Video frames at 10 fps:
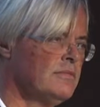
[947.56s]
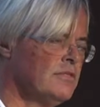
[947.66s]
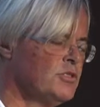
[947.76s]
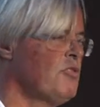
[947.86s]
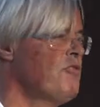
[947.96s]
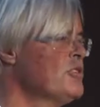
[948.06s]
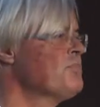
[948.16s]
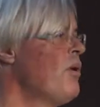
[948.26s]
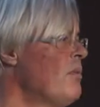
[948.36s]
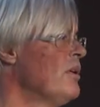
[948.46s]
So first
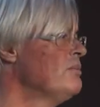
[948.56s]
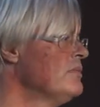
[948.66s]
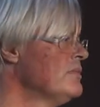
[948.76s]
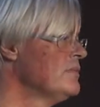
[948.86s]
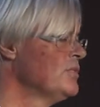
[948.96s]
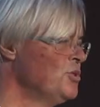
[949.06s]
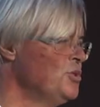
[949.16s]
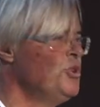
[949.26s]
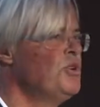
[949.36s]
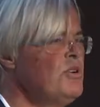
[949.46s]
problem, do
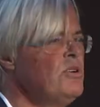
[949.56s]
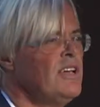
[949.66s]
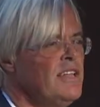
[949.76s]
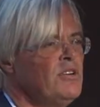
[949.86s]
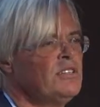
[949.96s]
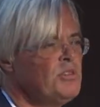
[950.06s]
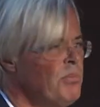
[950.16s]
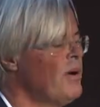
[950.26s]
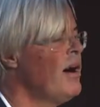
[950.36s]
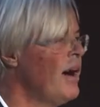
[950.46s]
you, in your
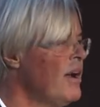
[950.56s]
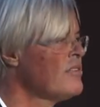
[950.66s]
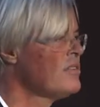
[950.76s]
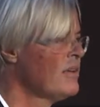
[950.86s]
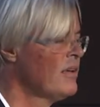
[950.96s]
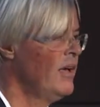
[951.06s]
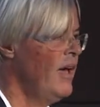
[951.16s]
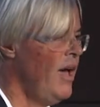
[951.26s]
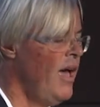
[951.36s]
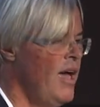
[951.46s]
enterprise,
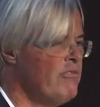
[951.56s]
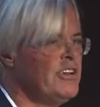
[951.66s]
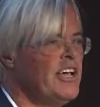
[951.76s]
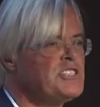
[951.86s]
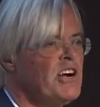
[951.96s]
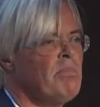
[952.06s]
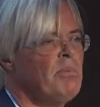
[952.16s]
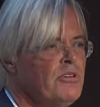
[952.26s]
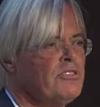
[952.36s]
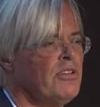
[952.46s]
have an HR
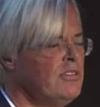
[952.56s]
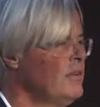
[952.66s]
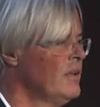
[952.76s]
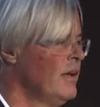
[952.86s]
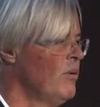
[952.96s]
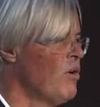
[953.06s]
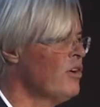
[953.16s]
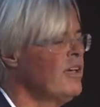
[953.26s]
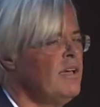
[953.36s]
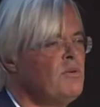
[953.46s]
person
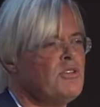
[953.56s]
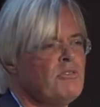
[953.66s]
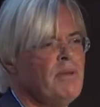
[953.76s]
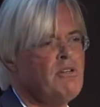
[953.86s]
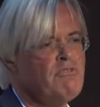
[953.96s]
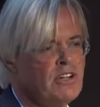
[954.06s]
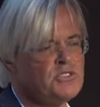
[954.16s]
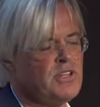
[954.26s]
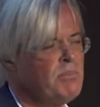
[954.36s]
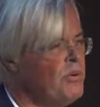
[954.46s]
working with the
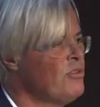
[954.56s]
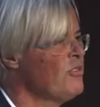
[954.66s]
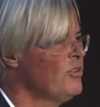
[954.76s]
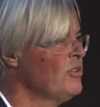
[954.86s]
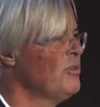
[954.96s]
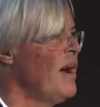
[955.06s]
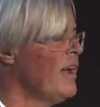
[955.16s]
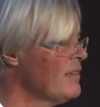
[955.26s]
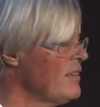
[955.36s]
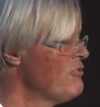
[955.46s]
manufacturing person or the
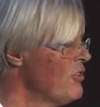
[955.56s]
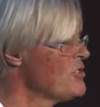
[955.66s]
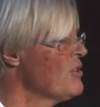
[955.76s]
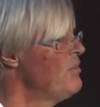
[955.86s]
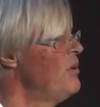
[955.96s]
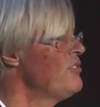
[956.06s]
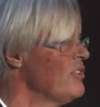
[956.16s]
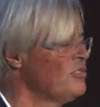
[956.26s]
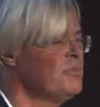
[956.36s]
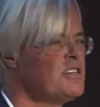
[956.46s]
marketing function person
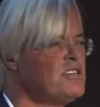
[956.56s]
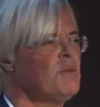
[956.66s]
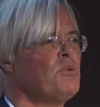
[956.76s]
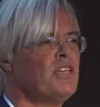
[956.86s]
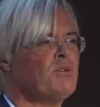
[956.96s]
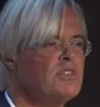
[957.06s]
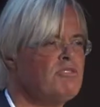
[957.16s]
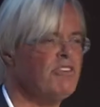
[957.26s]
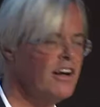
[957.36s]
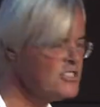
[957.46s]
to make sure that we can
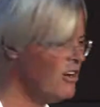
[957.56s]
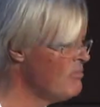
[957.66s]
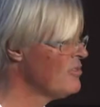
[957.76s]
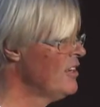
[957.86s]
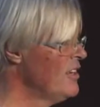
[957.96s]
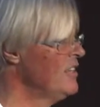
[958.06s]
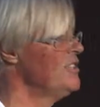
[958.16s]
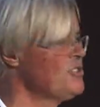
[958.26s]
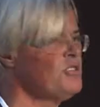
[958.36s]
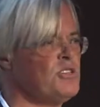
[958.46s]
redefine jobs in
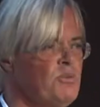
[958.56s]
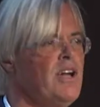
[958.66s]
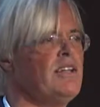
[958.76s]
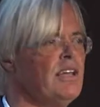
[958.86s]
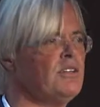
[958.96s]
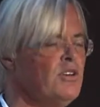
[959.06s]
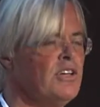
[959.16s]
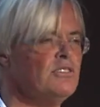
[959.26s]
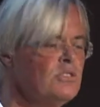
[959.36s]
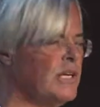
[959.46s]
such a way that you
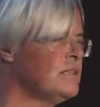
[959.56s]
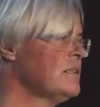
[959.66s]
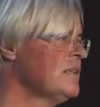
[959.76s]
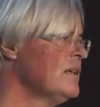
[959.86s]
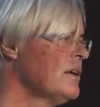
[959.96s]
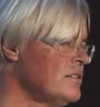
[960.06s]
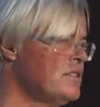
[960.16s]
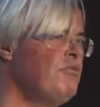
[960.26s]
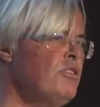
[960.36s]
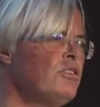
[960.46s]
can do it? Because
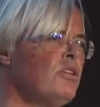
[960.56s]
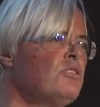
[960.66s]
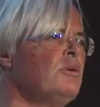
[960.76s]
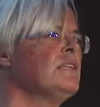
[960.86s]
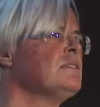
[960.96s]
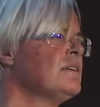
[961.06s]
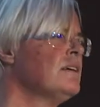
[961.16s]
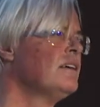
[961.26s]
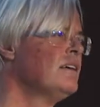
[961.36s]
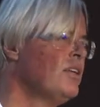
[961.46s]
if you don't do it,
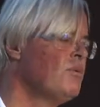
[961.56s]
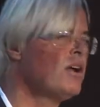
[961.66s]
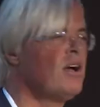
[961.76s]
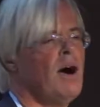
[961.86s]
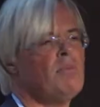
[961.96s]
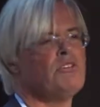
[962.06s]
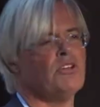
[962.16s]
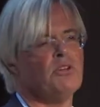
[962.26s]
you will come with another